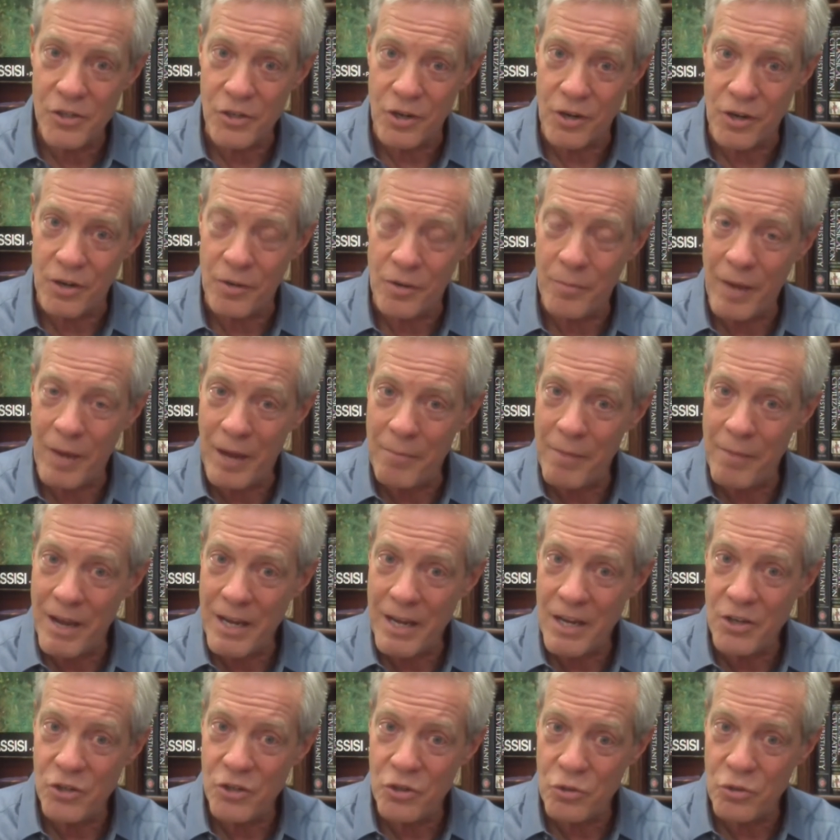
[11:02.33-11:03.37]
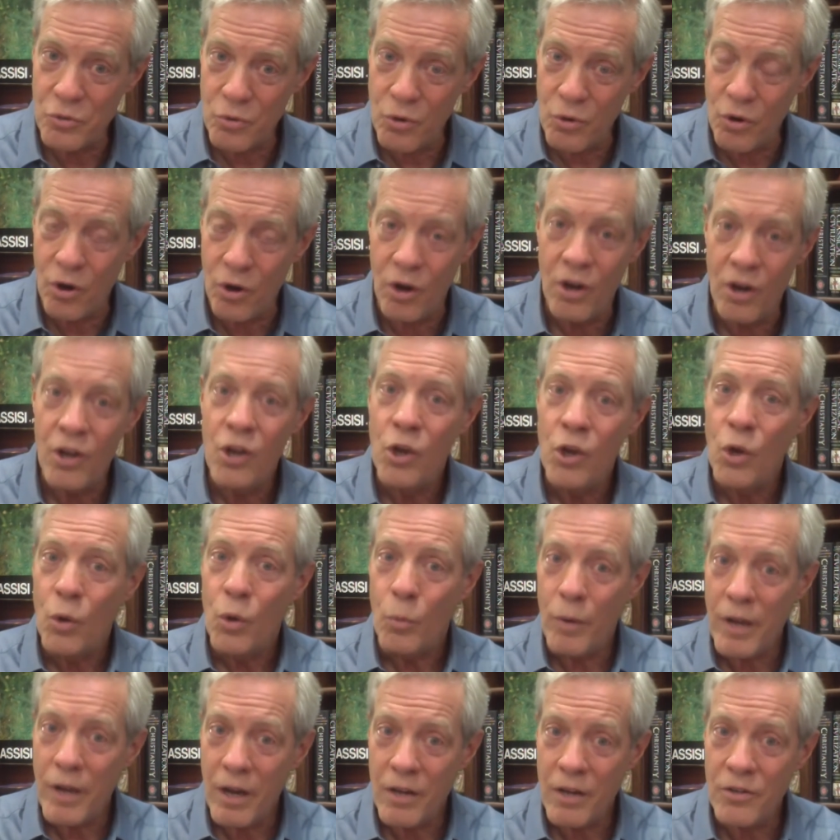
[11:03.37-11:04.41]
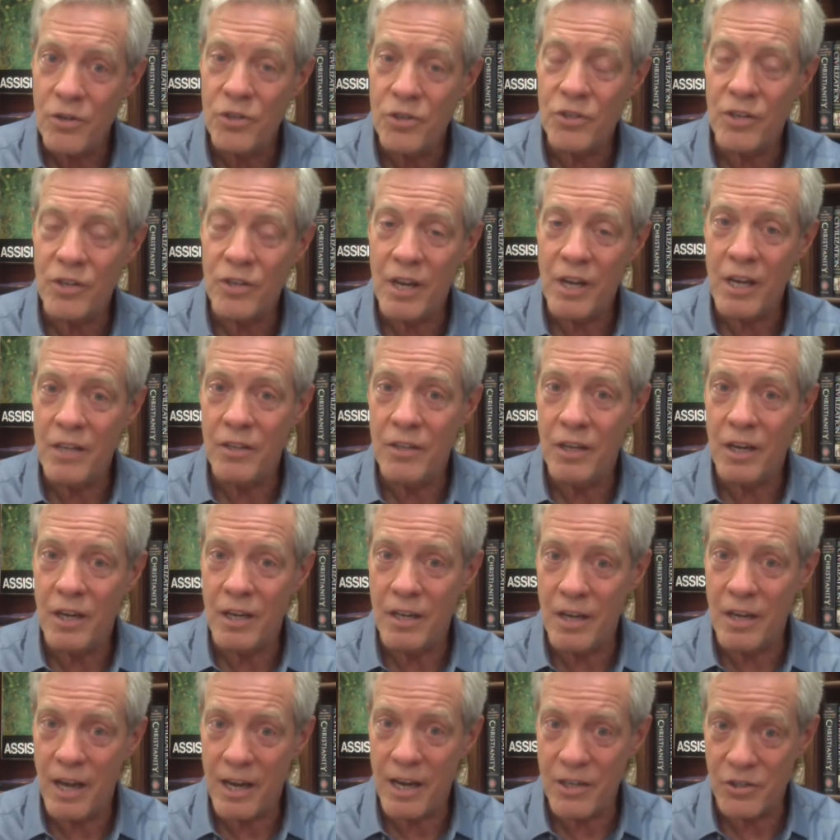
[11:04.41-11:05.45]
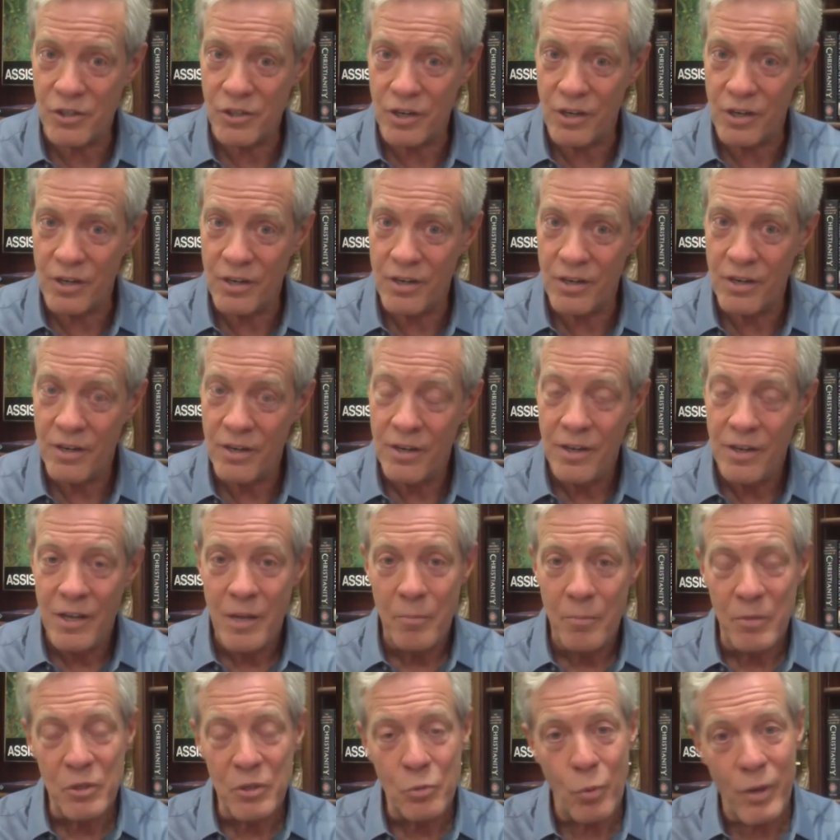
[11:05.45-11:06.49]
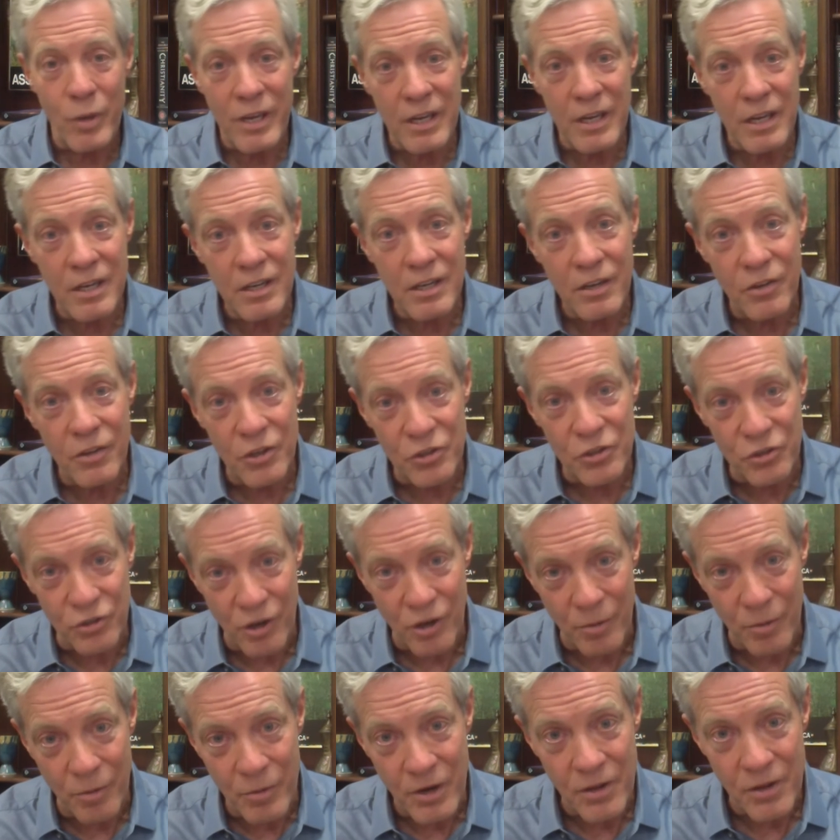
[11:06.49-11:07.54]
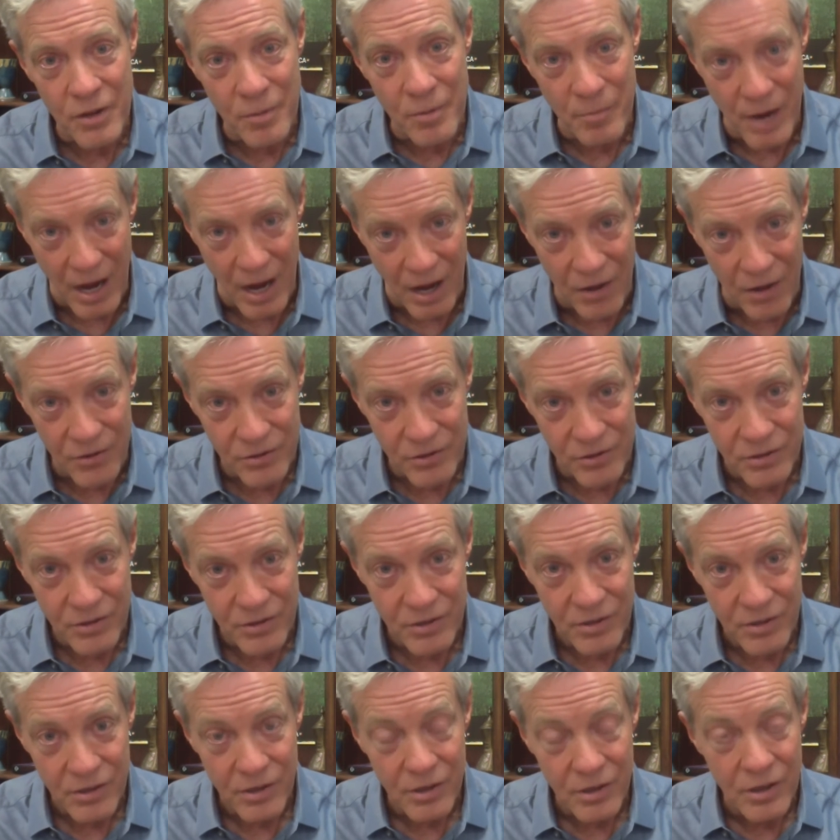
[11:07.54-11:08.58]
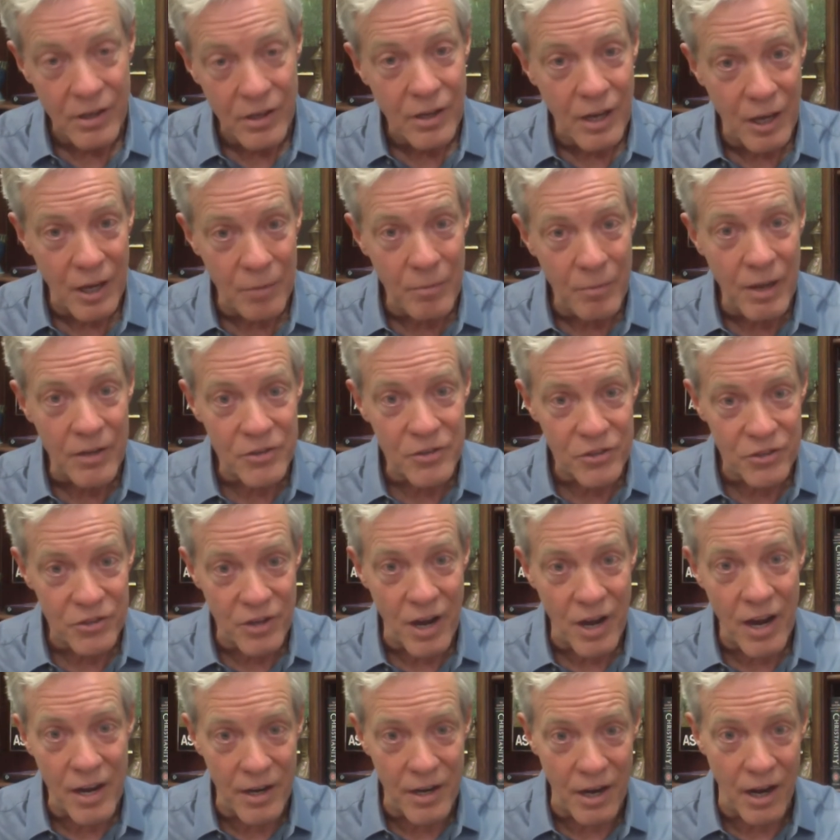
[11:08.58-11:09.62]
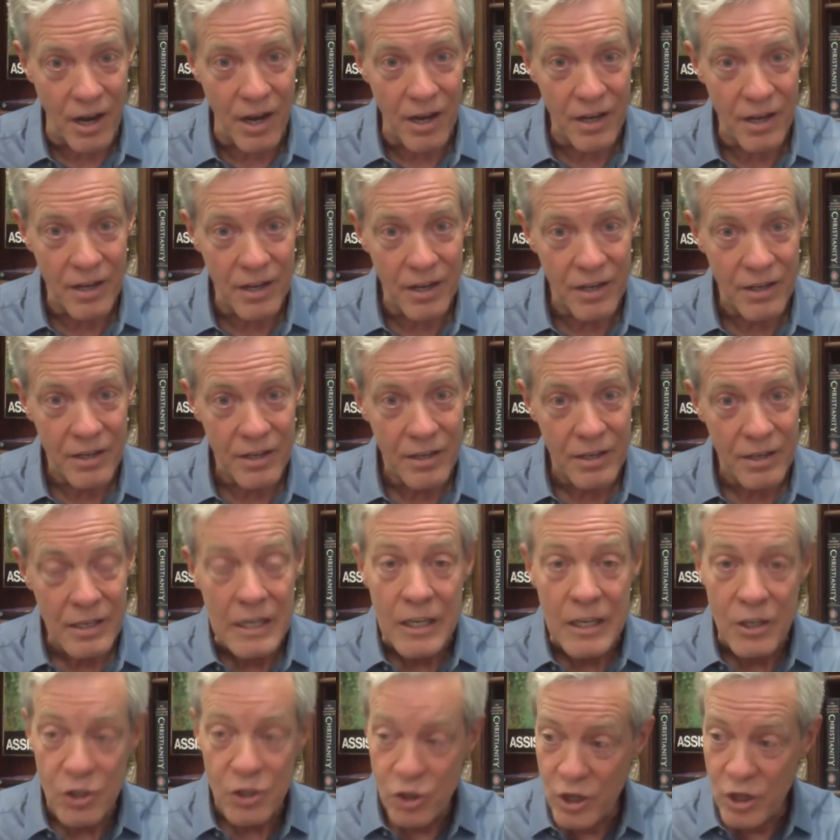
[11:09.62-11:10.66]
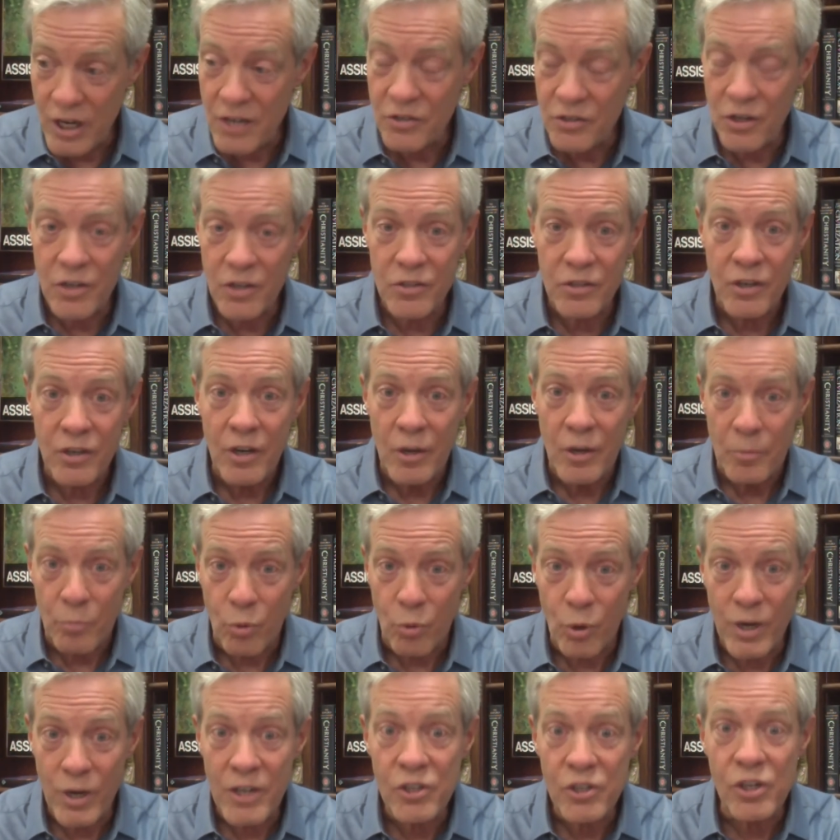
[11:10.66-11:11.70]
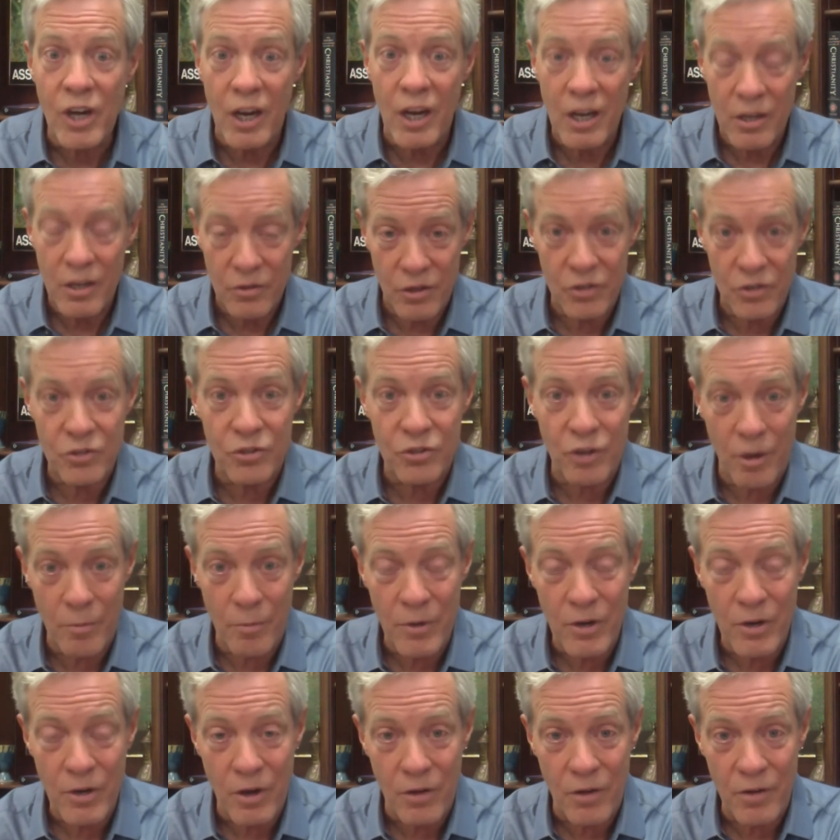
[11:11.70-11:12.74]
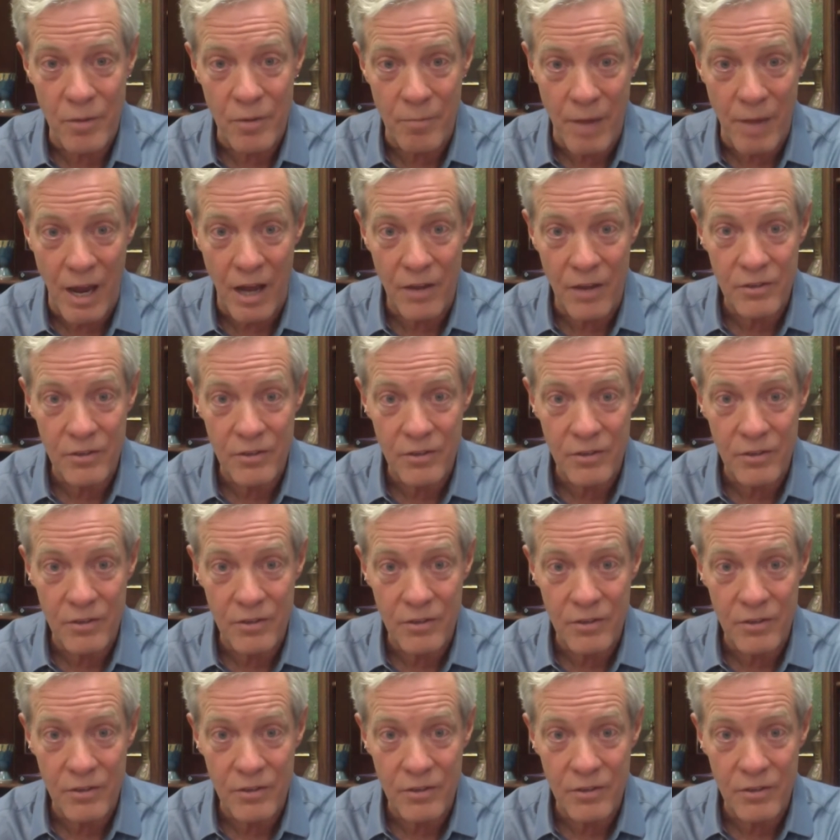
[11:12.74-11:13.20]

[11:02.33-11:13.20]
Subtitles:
about making sure we understand the connection between the Sermon on the Mount and Mount Sinai. Jesus preaching the Sermon on the Mount,